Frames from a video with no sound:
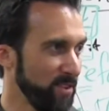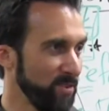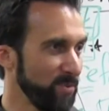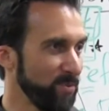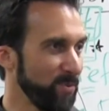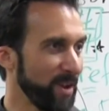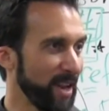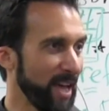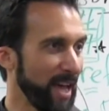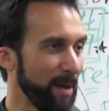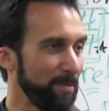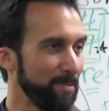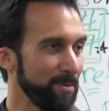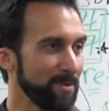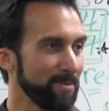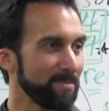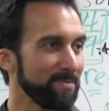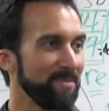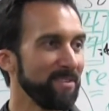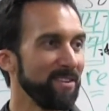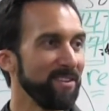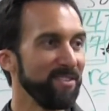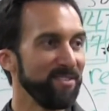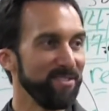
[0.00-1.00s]
What happened?
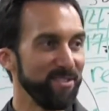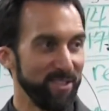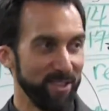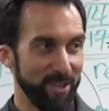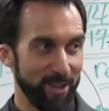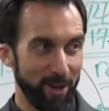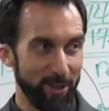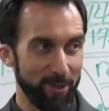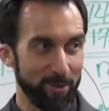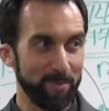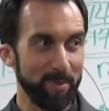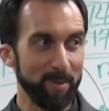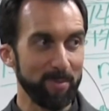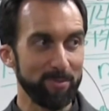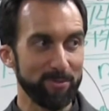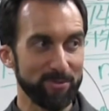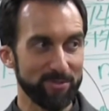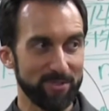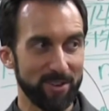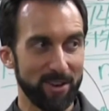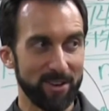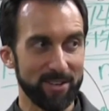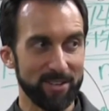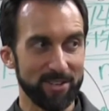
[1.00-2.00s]
The other people
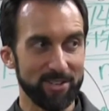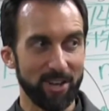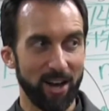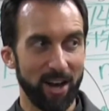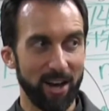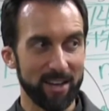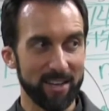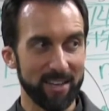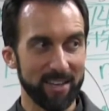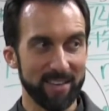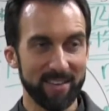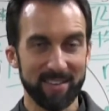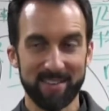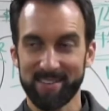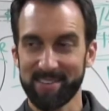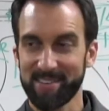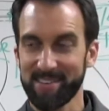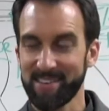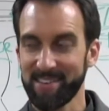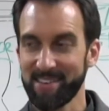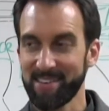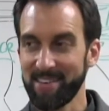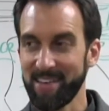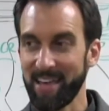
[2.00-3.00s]
started talking
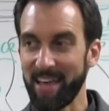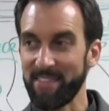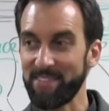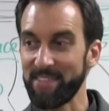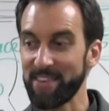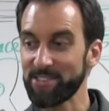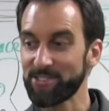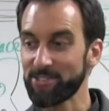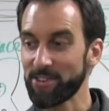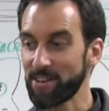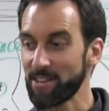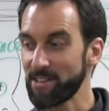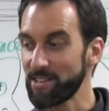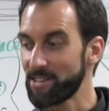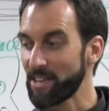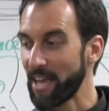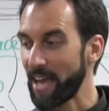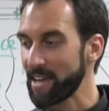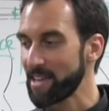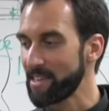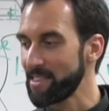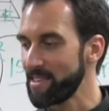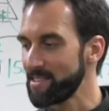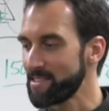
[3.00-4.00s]
and they started
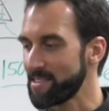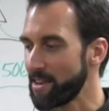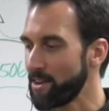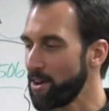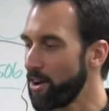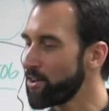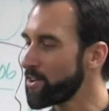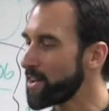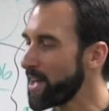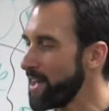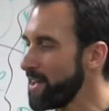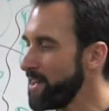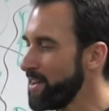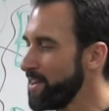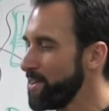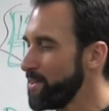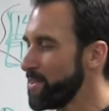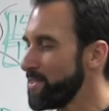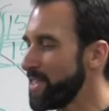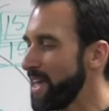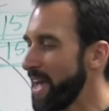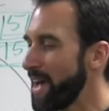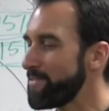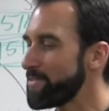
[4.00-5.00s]
attacking. They said, okay,
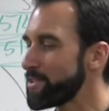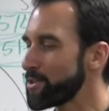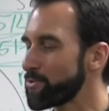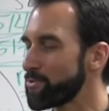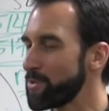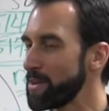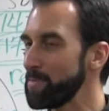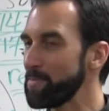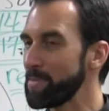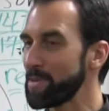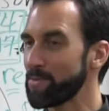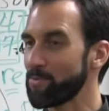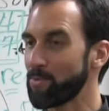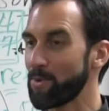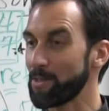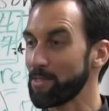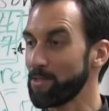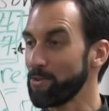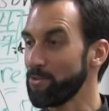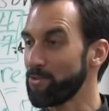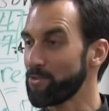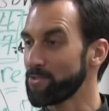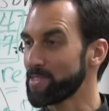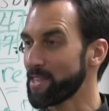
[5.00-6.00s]
they have an agreement where
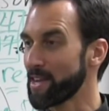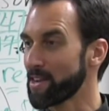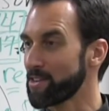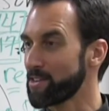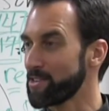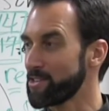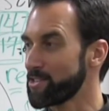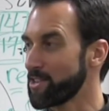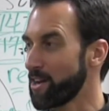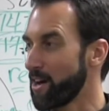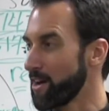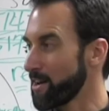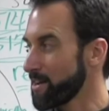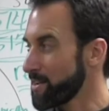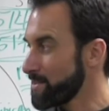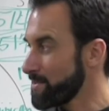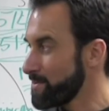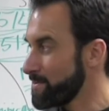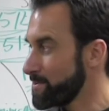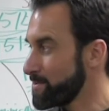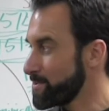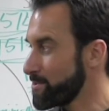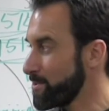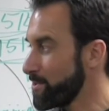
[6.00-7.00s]
Luther's not going to talk
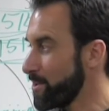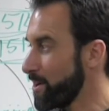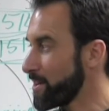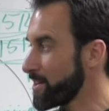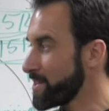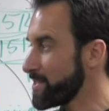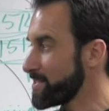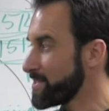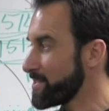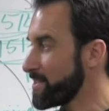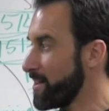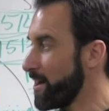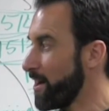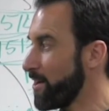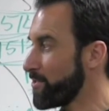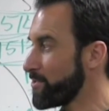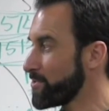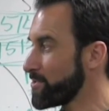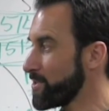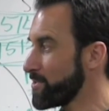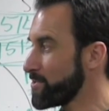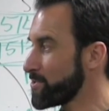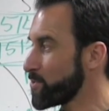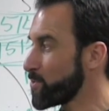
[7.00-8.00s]
so long as
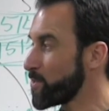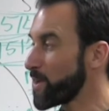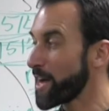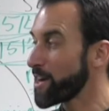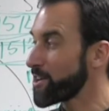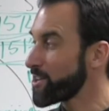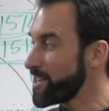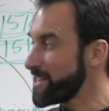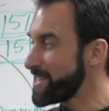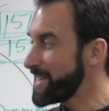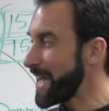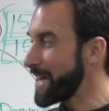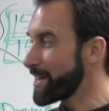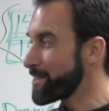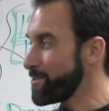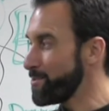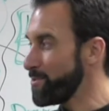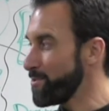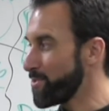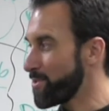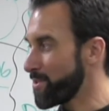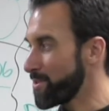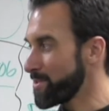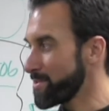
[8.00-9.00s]
others don't. So we're not going to attack
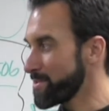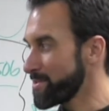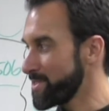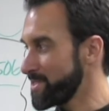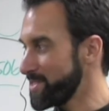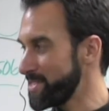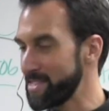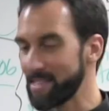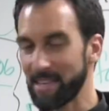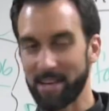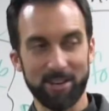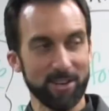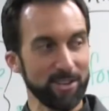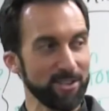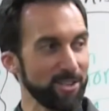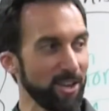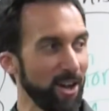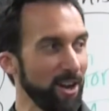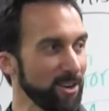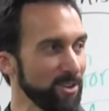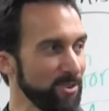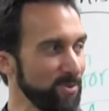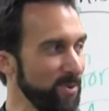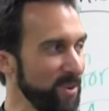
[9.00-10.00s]
Luther because he's not going to
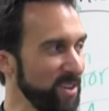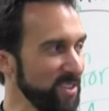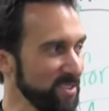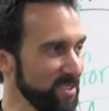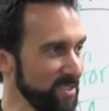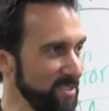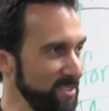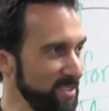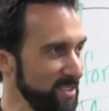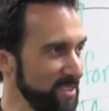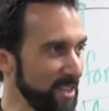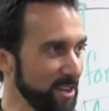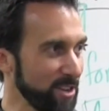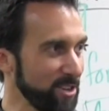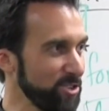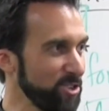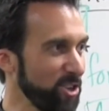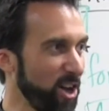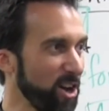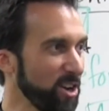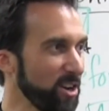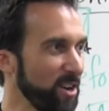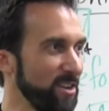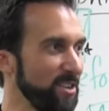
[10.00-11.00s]
talk to us. He's not going to
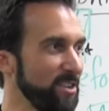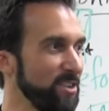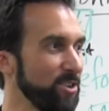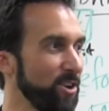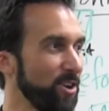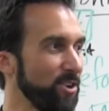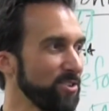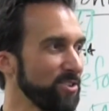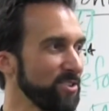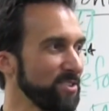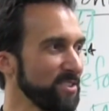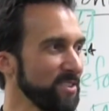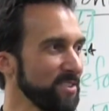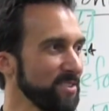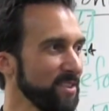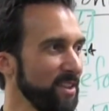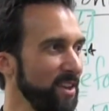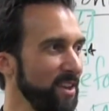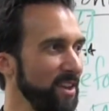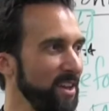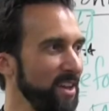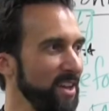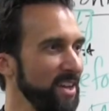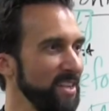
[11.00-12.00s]
talk on indulgences.
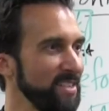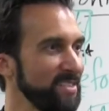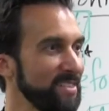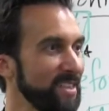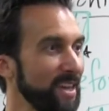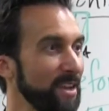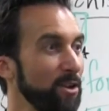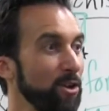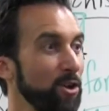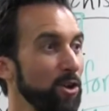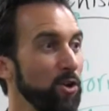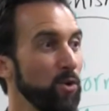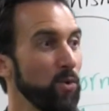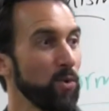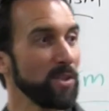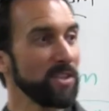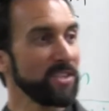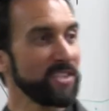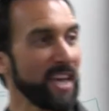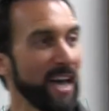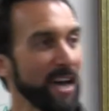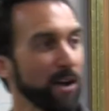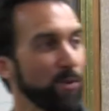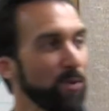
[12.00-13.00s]
Instead, we'll
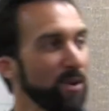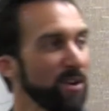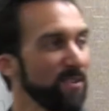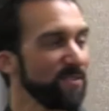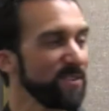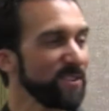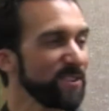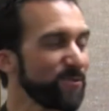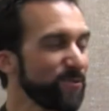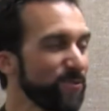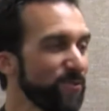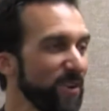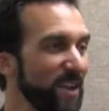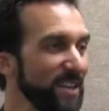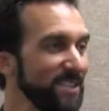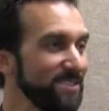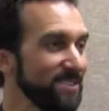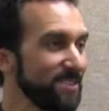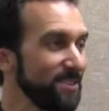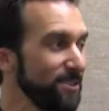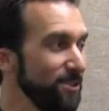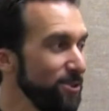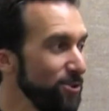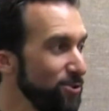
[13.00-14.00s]
attack one of his
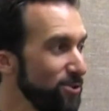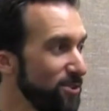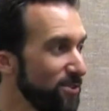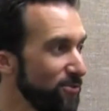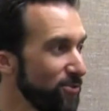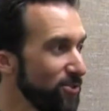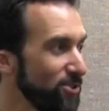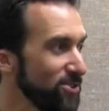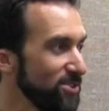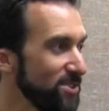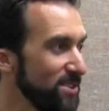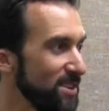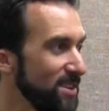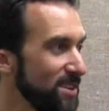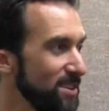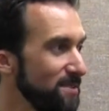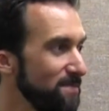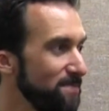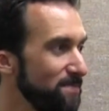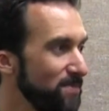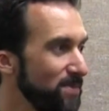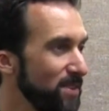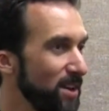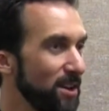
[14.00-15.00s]
friends at the university,
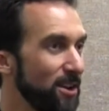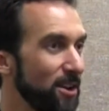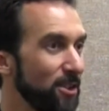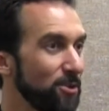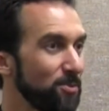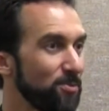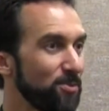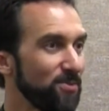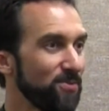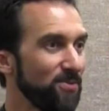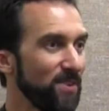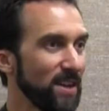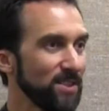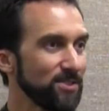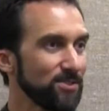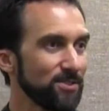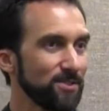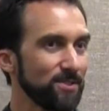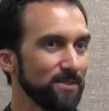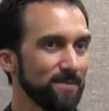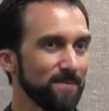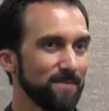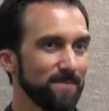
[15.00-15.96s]
another professor.